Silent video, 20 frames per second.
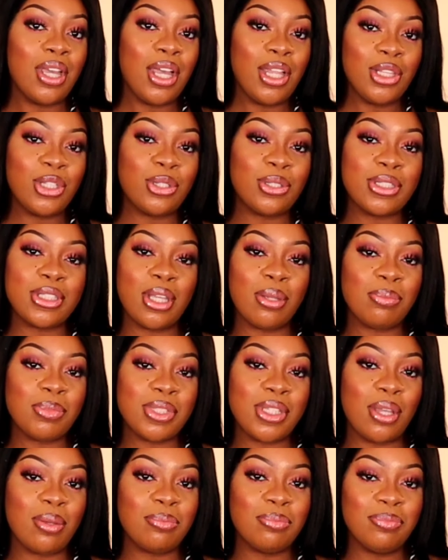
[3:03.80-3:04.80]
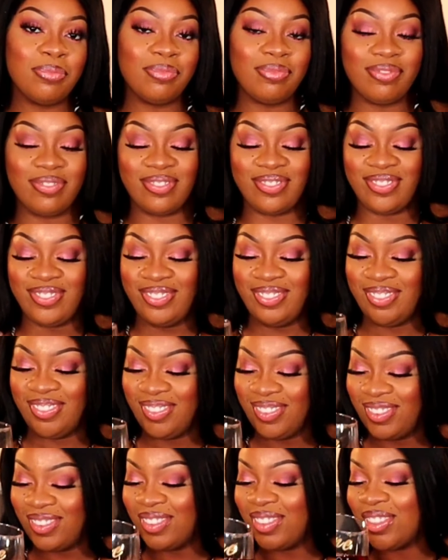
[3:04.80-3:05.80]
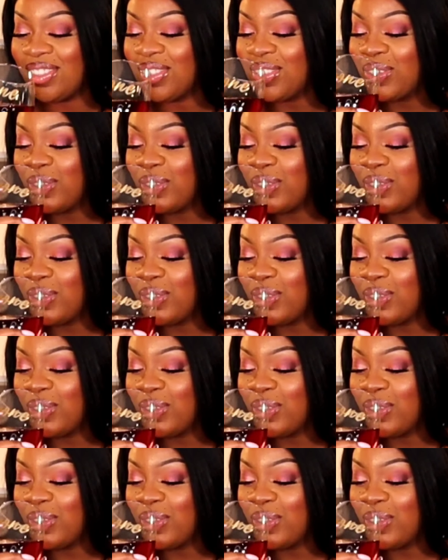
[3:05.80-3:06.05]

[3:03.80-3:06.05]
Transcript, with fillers: A little something something.